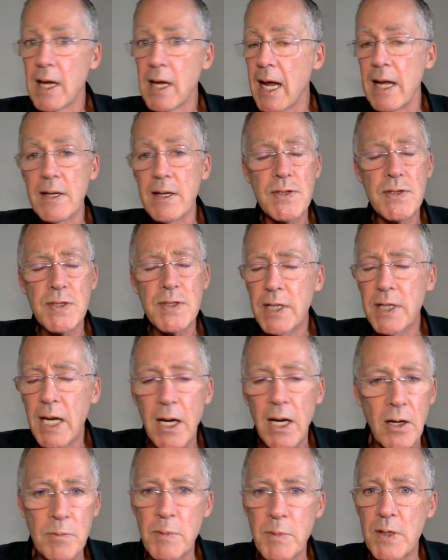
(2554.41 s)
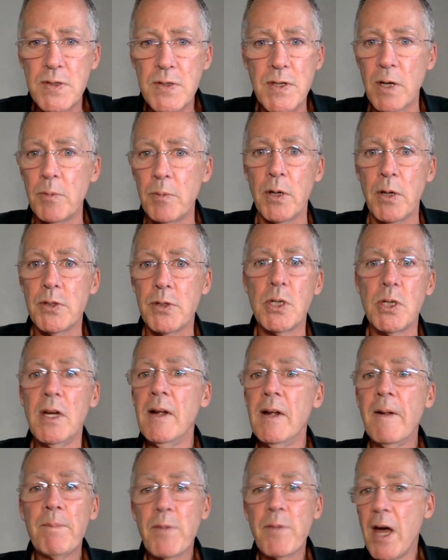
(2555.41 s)
And it scared me so much.
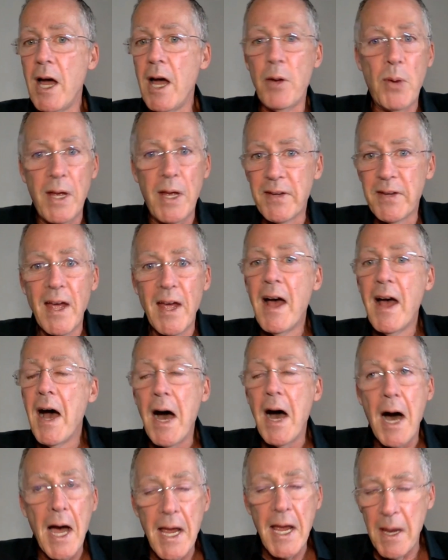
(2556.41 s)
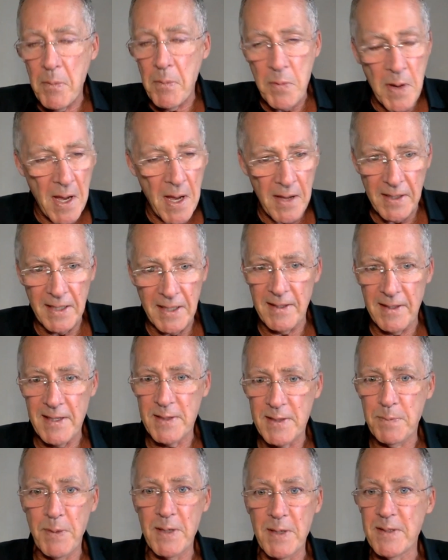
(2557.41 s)
I went, I am not in
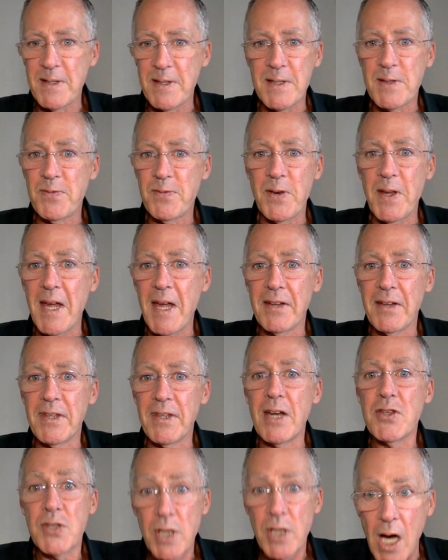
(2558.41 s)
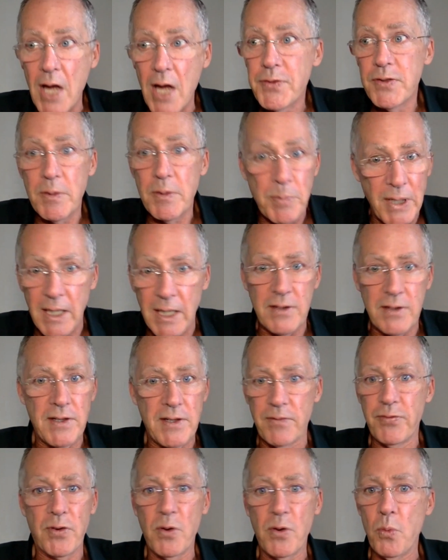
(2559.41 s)
this business for that. There's got to be a
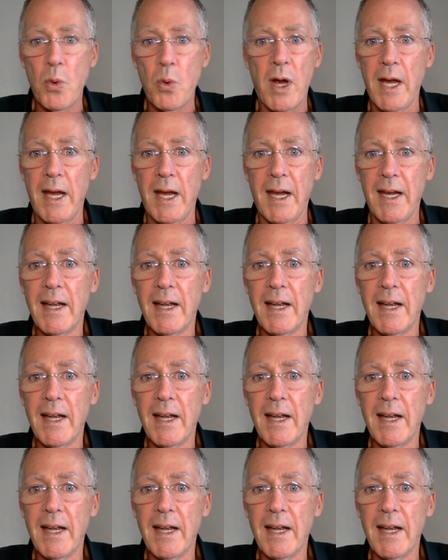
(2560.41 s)
different way.